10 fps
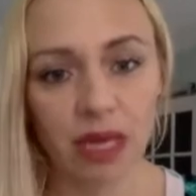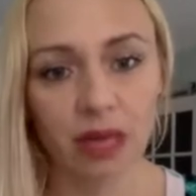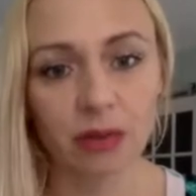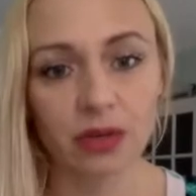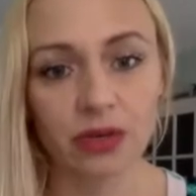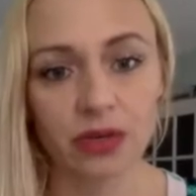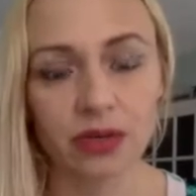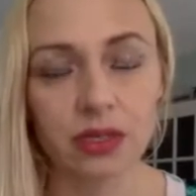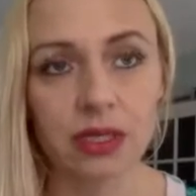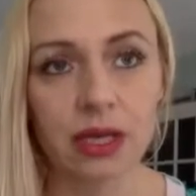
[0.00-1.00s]

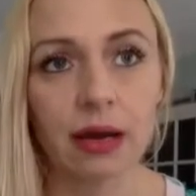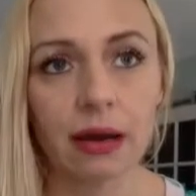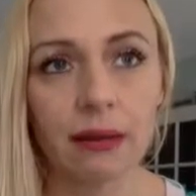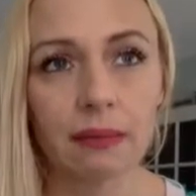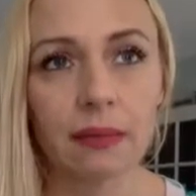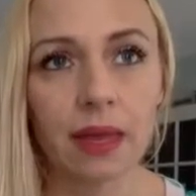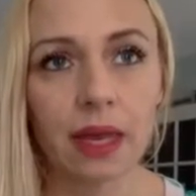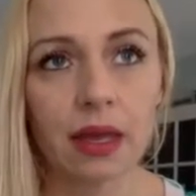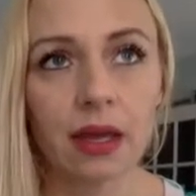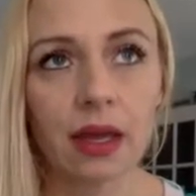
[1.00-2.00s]
abusers.
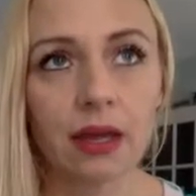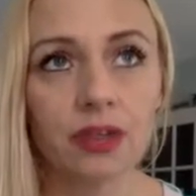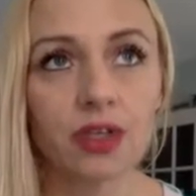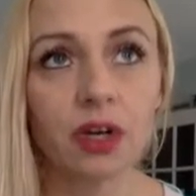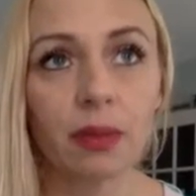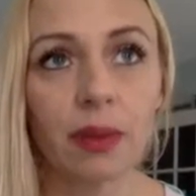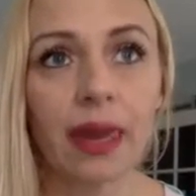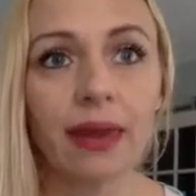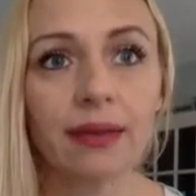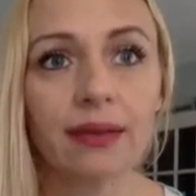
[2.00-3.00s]
It shook
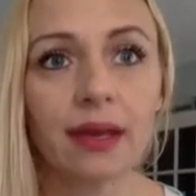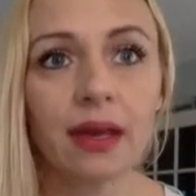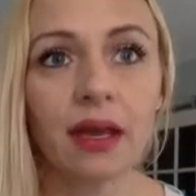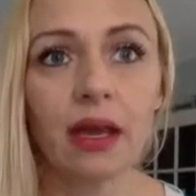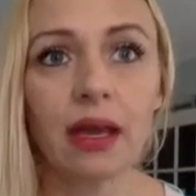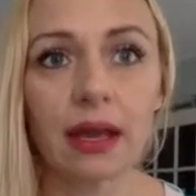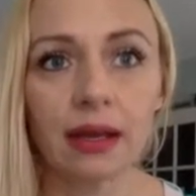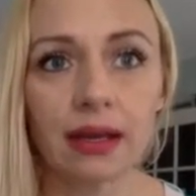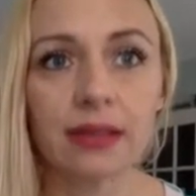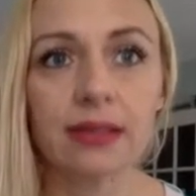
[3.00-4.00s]
me.
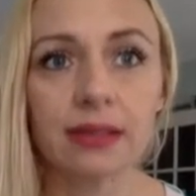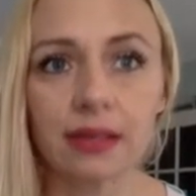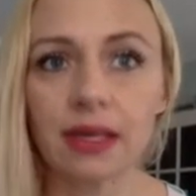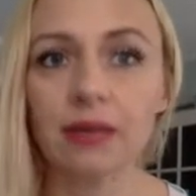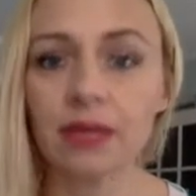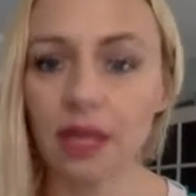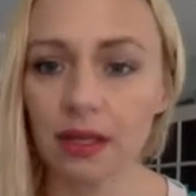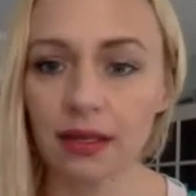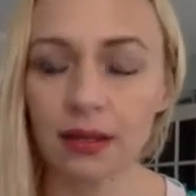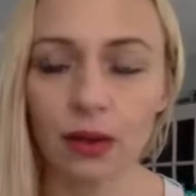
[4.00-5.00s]
And as he was getting
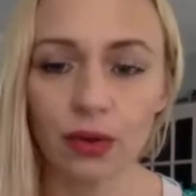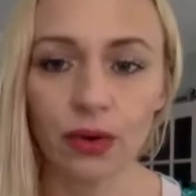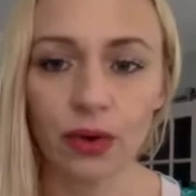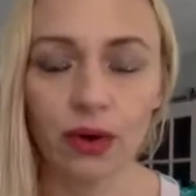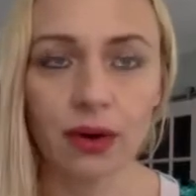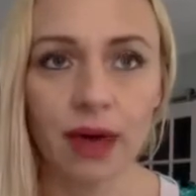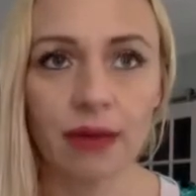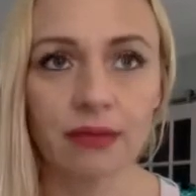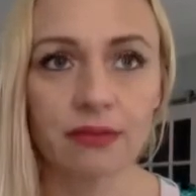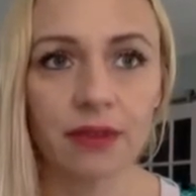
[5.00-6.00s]
a little older, I
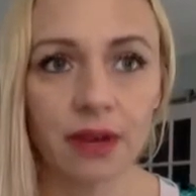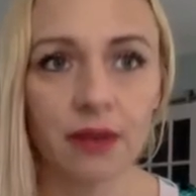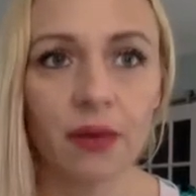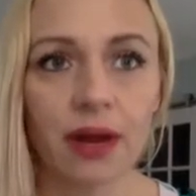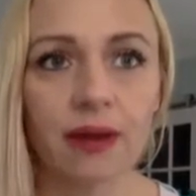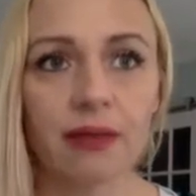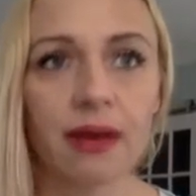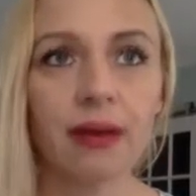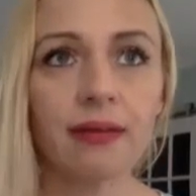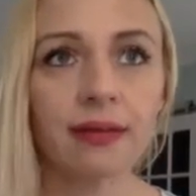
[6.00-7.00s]
was very aware
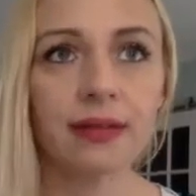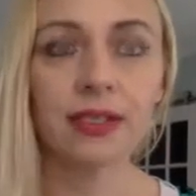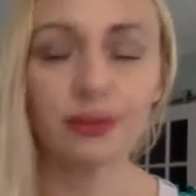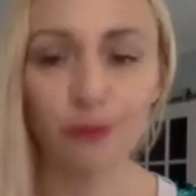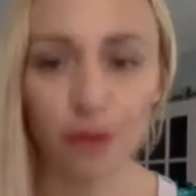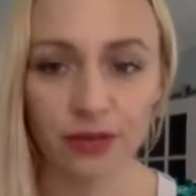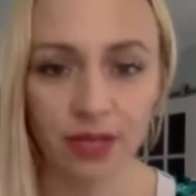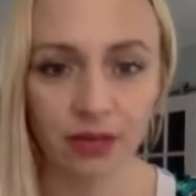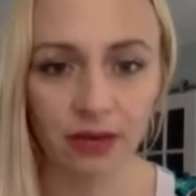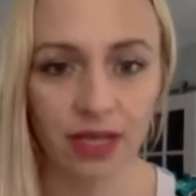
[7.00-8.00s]
that this is the 4th
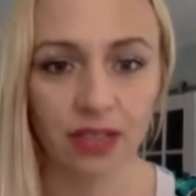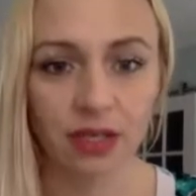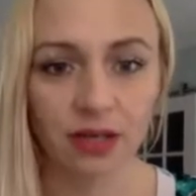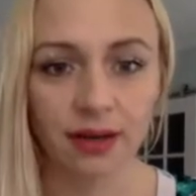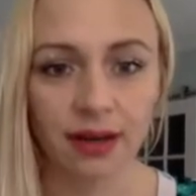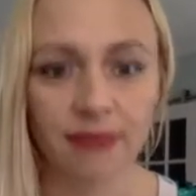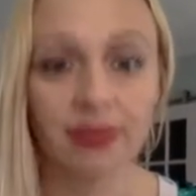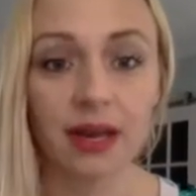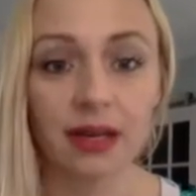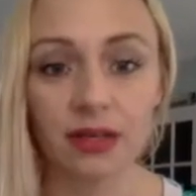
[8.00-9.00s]
generation. I've
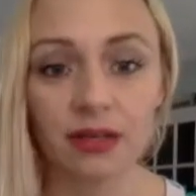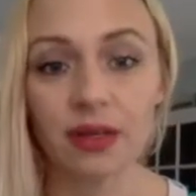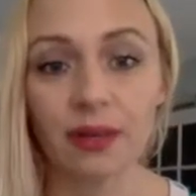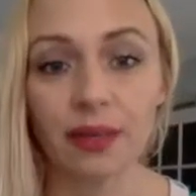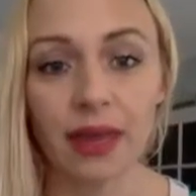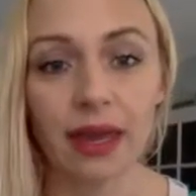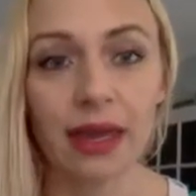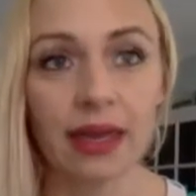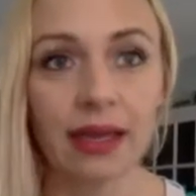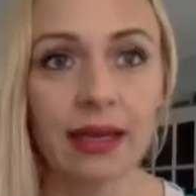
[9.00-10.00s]
got to do something.
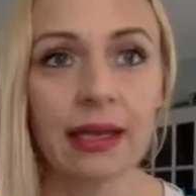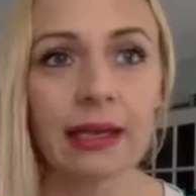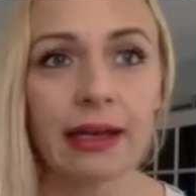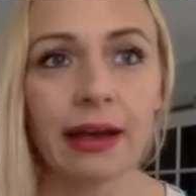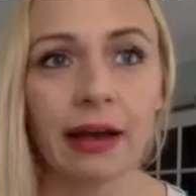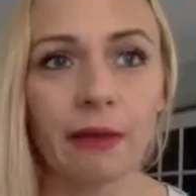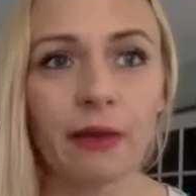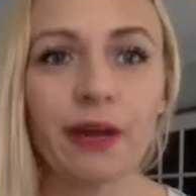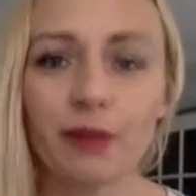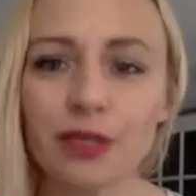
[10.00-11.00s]
But
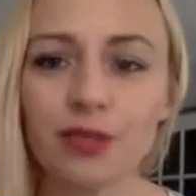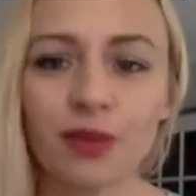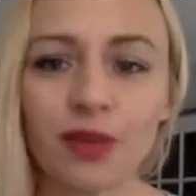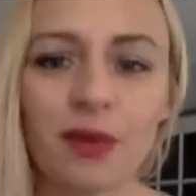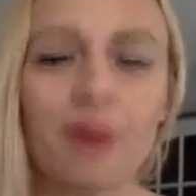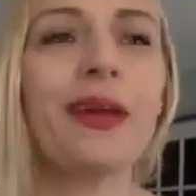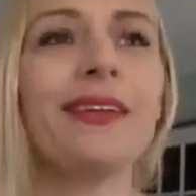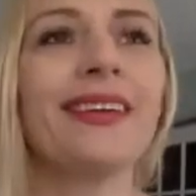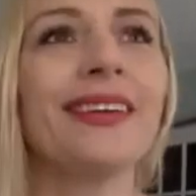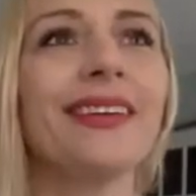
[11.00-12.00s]
I wish we
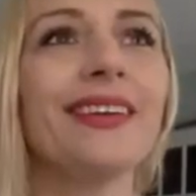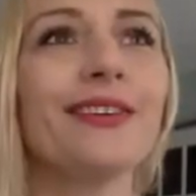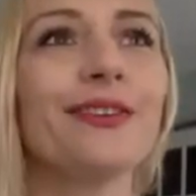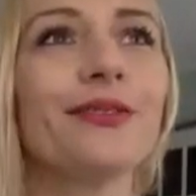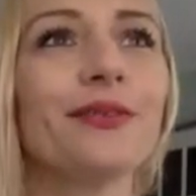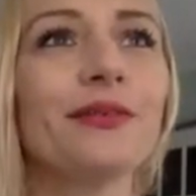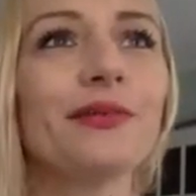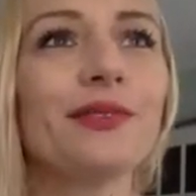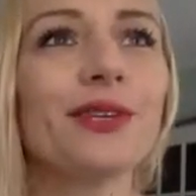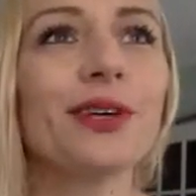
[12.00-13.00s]
women
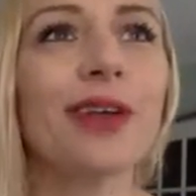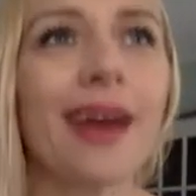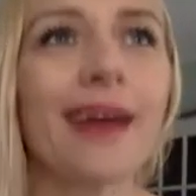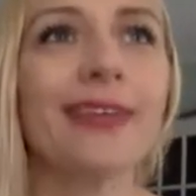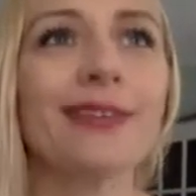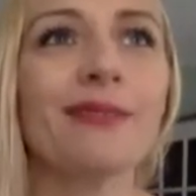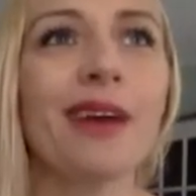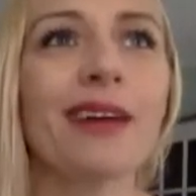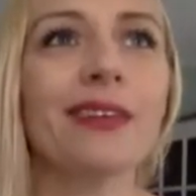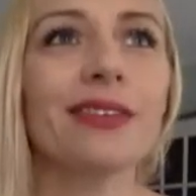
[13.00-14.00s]
took as
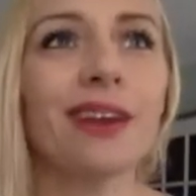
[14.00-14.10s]
much